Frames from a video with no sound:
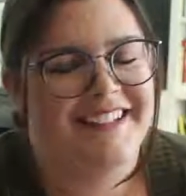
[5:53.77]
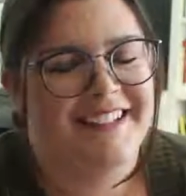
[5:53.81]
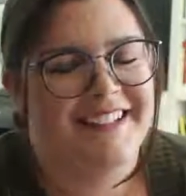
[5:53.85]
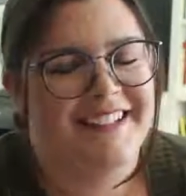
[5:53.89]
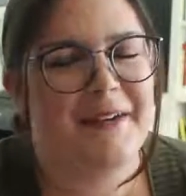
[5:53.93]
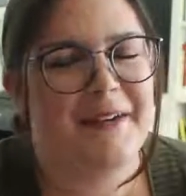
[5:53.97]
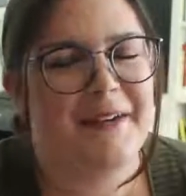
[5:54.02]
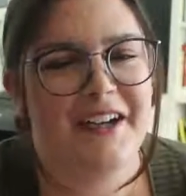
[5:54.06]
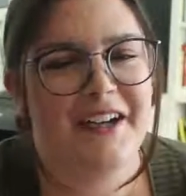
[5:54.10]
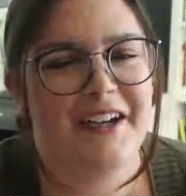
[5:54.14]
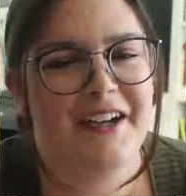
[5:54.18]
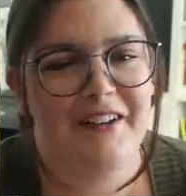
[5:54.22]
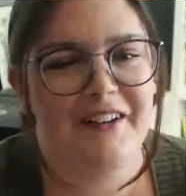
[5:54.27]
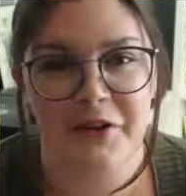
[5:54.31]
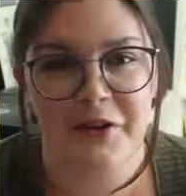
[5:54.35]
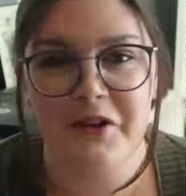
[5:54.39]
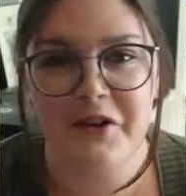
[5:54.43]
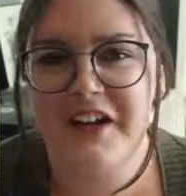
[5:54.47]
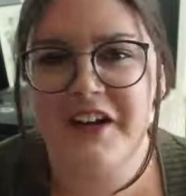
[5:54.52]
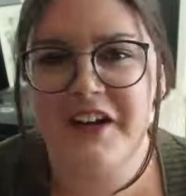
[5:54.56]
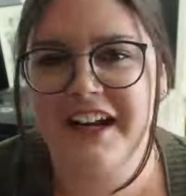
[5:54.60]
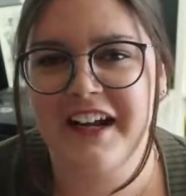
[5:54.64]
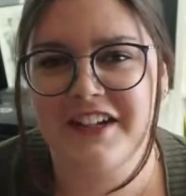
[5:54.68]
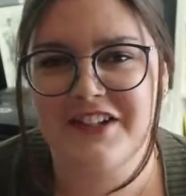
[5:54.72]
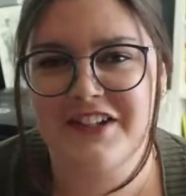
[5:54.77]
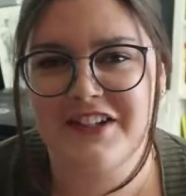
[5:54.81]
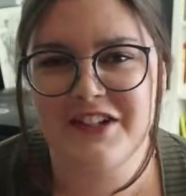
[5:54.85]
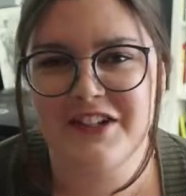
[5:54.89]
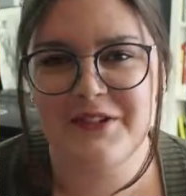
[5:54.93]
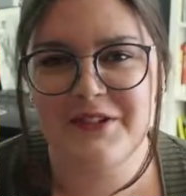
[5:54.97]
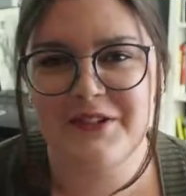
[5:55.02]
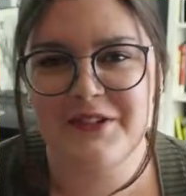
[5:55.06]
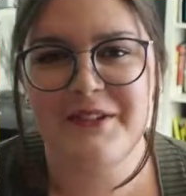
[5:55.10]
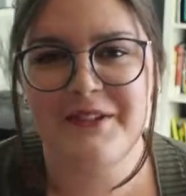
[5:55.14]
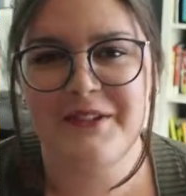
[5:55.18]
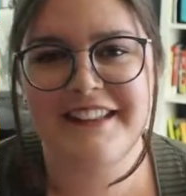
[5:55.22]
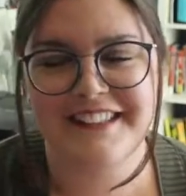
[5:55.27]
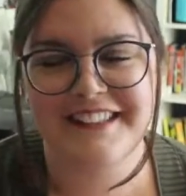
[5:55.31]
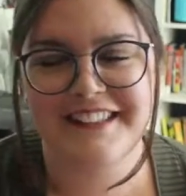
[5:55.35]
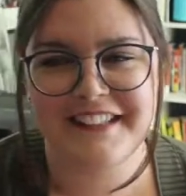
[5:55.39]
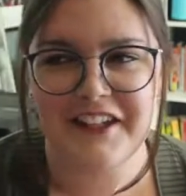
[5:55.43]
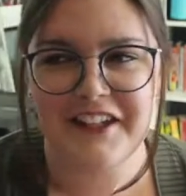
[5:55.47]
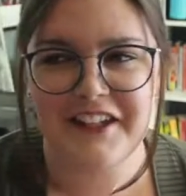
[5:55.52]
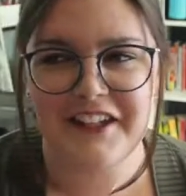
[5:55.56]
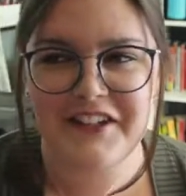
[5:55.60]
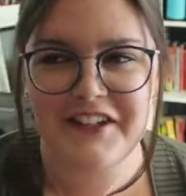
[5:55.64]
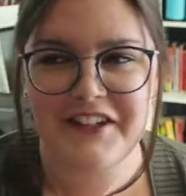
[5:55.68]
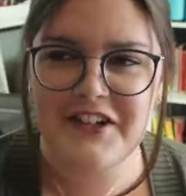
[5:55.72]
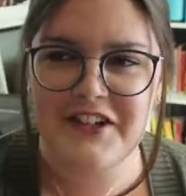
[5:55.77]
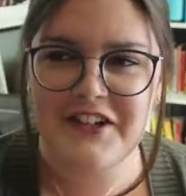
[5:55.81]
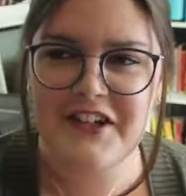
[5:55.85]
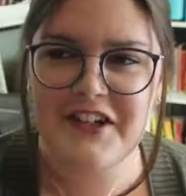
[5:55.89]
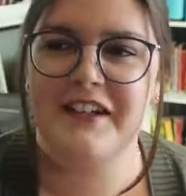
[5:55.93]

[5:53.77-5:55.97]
bit off more than I could chew with this yesterday,